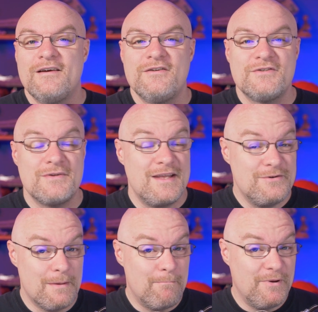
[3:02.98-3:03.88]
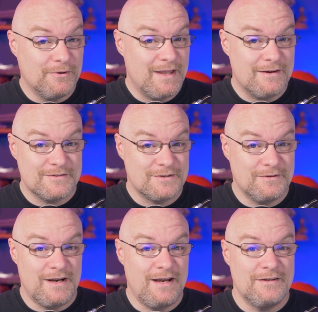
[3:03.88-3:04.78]
so that you can build out
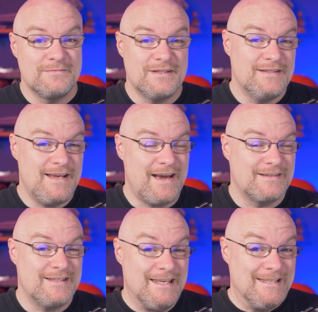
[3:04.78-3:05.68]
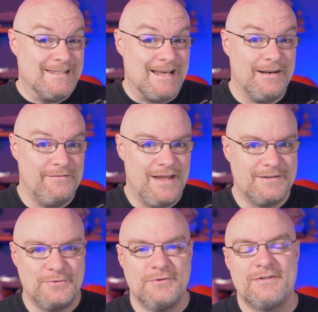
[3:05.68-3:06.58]
certain items and text inside of that
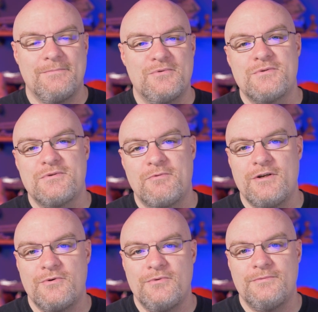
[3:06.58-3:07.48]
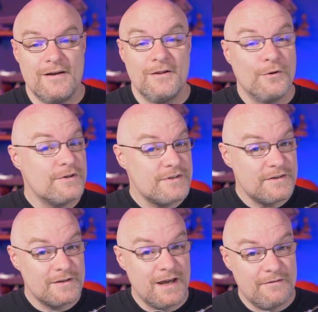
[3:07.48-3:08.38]
tooltip, which was pretty cool. Laura's
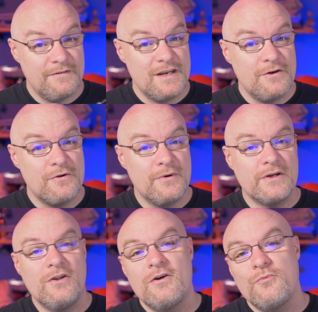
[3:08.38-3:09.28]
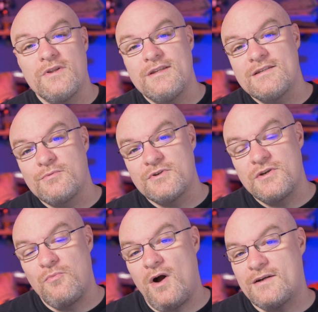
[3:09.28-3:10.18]
also got a video going along with this where
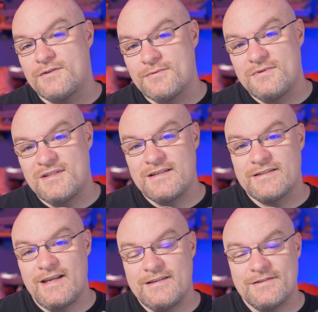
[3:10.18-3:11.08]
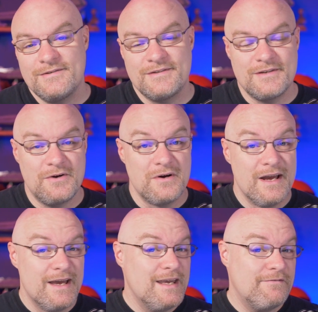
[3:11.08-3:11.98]
she walks through sync slicers. So
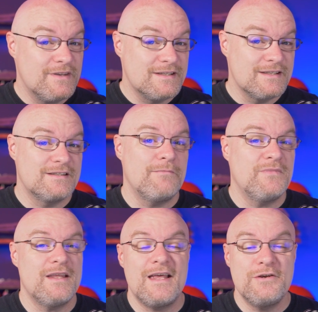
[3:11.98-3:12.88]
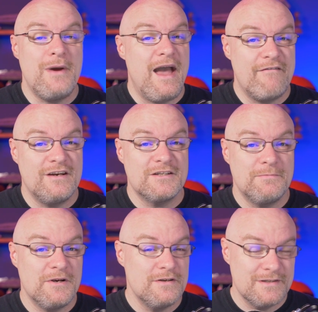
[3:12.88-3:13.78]
if this is something that you haven't
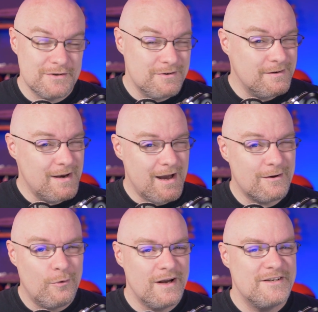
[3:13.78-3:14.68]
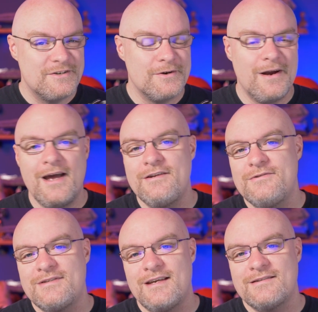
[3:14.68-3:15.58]
experienced or you're not quite sure how to
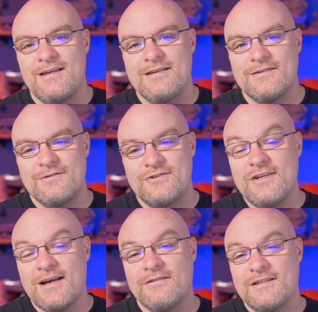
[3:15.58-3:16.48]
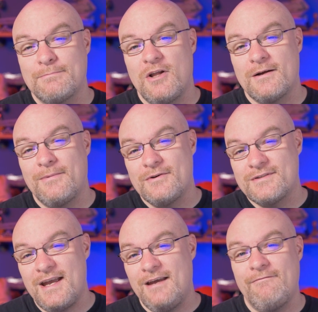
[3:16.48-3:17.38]
use sync slicers, check out this blog
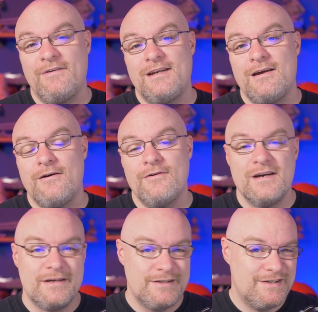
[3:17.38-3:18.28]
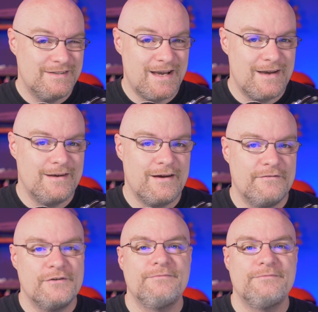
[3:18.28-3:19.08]
post and video. She's got you covered.